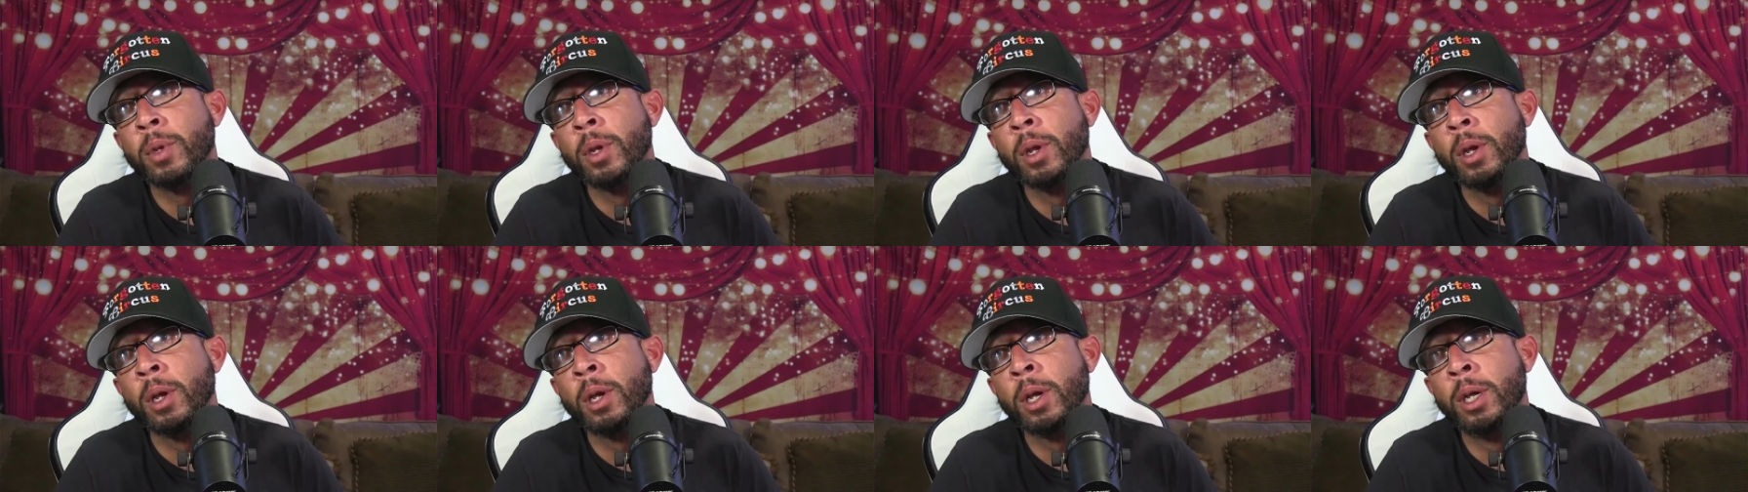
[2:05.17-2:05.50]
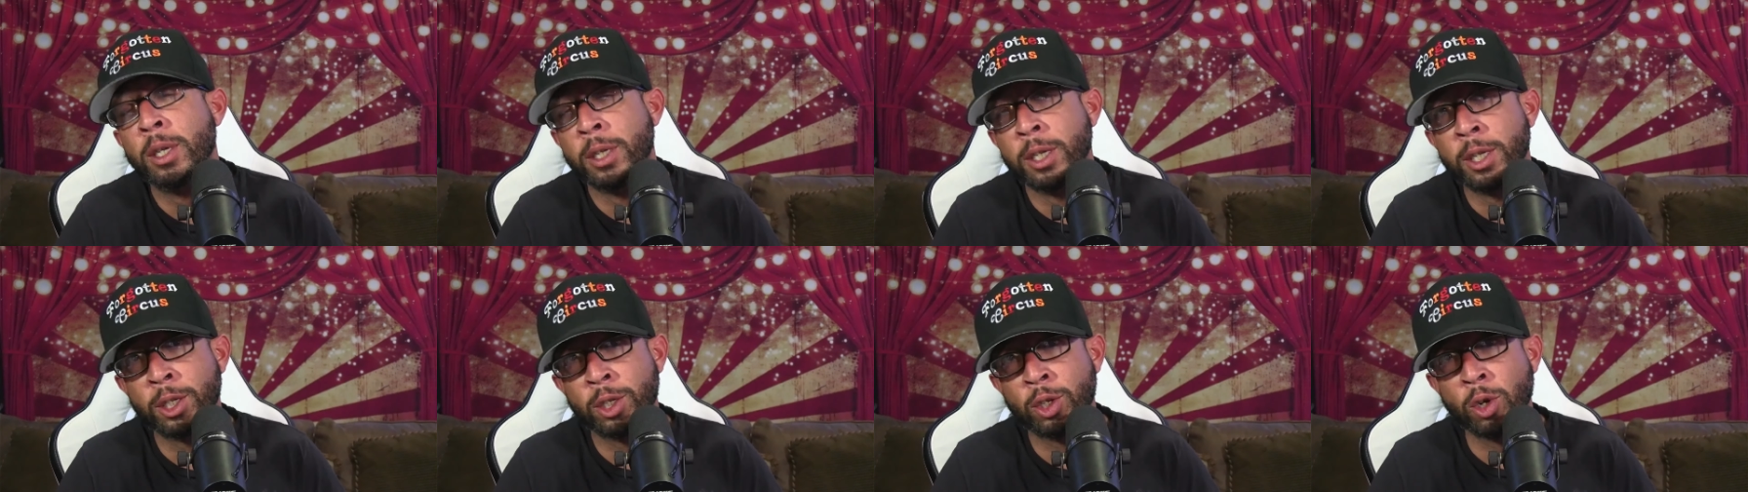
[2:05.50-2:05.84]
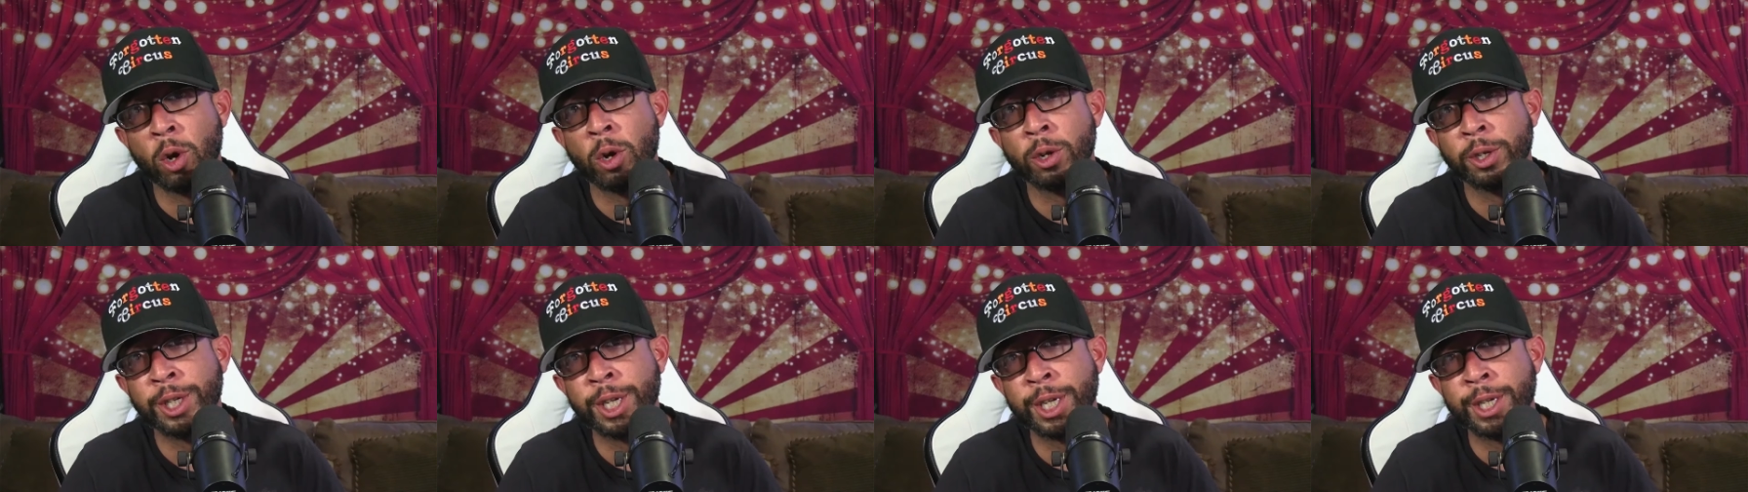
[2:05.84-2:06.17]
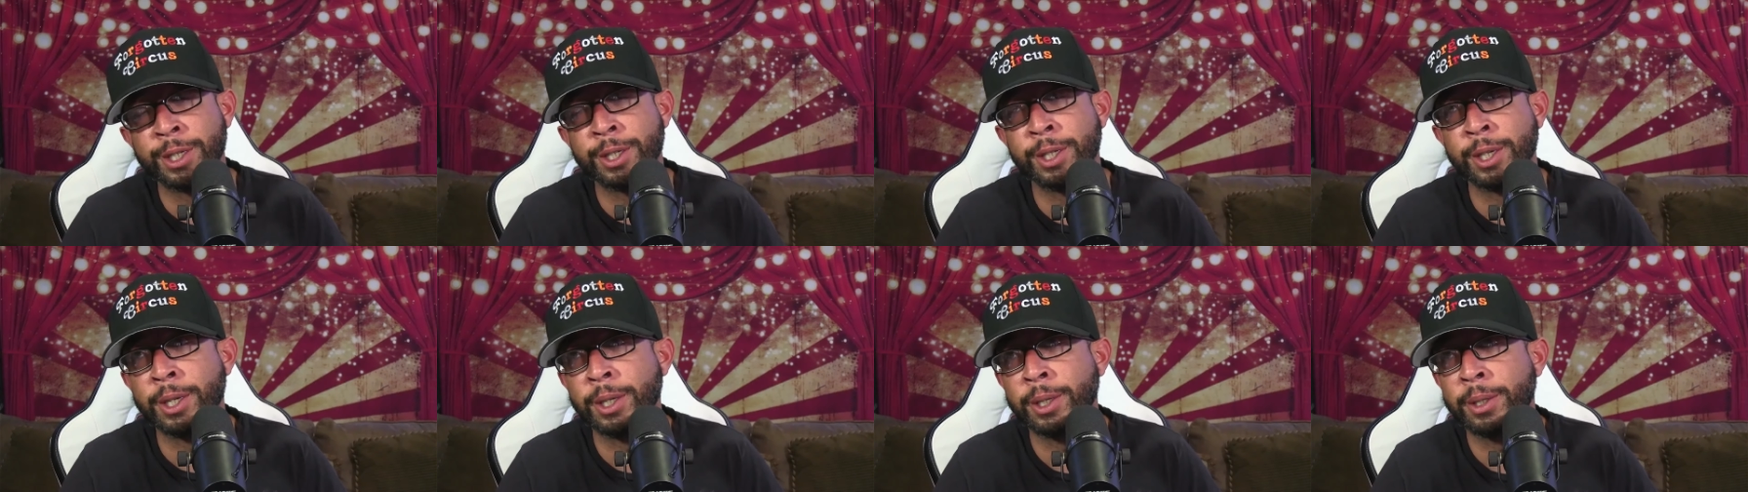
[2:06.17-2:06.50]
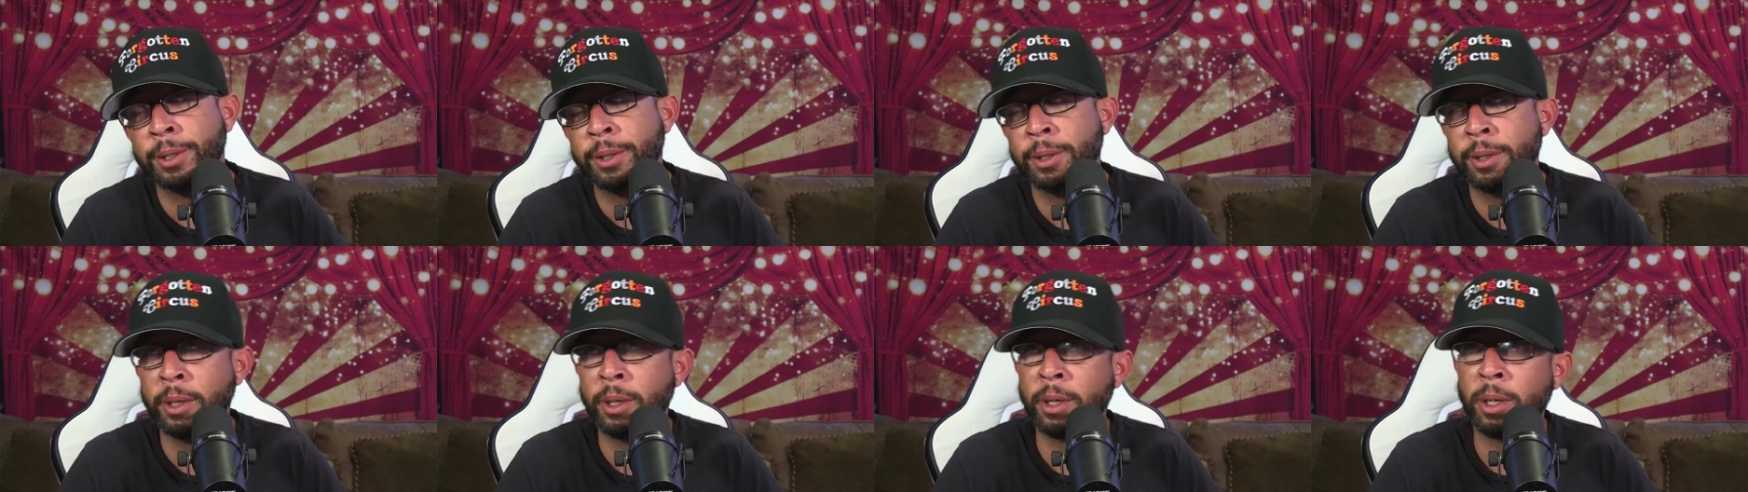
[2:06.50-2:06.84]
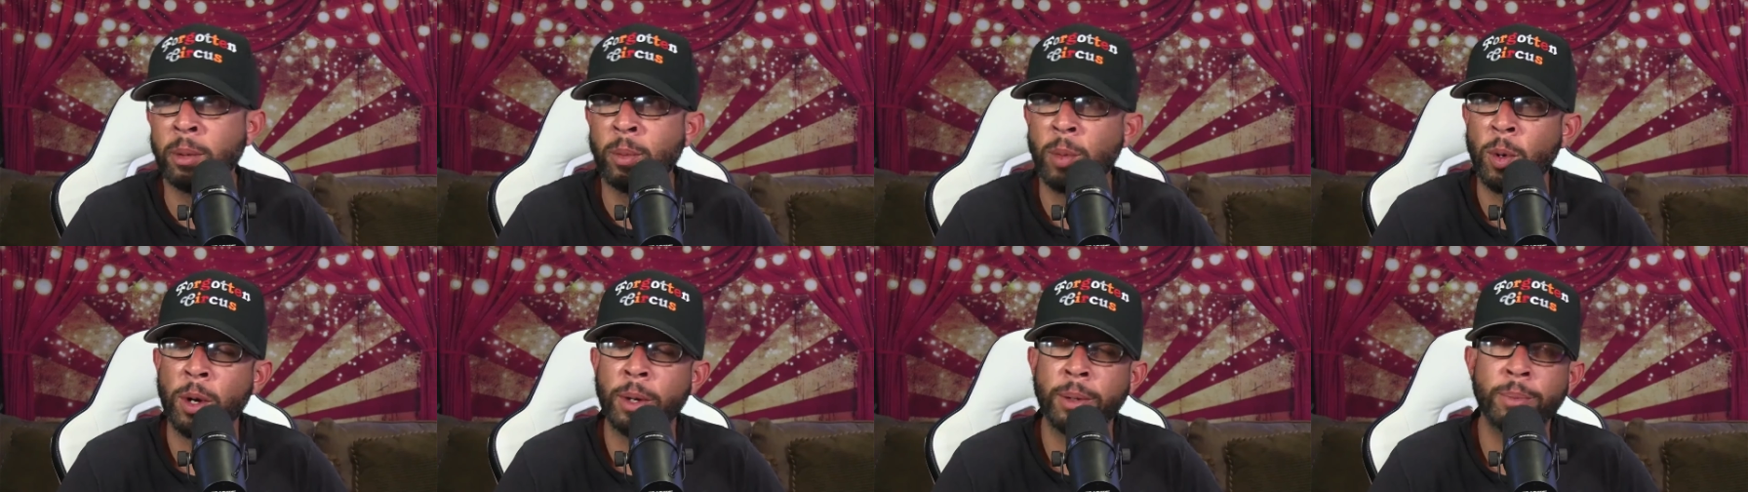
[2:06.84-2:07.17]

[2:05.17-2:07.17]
Because it's all Disney. Come on,